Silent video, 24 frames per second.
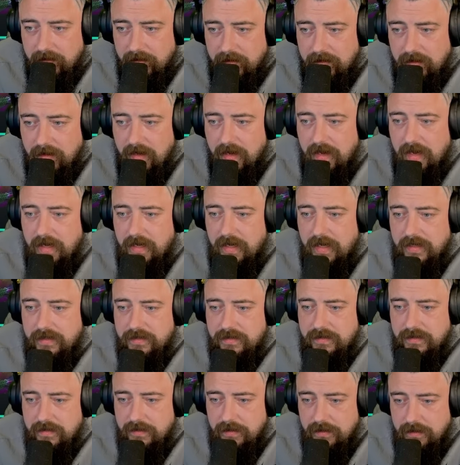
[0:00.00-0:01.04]

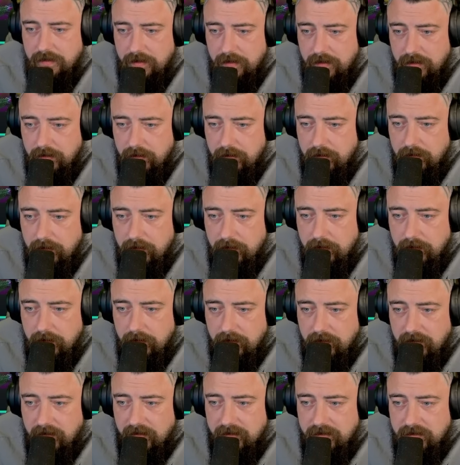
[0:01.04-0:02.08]
Yes.
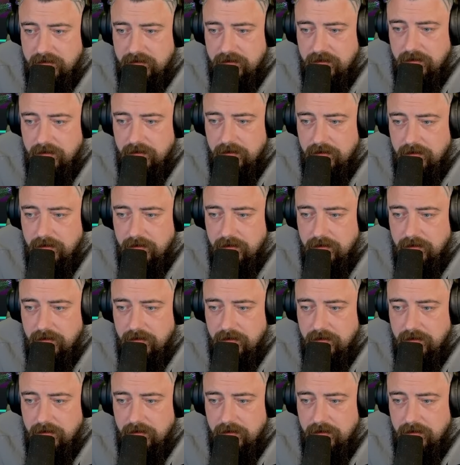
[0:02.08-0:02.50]
Kings.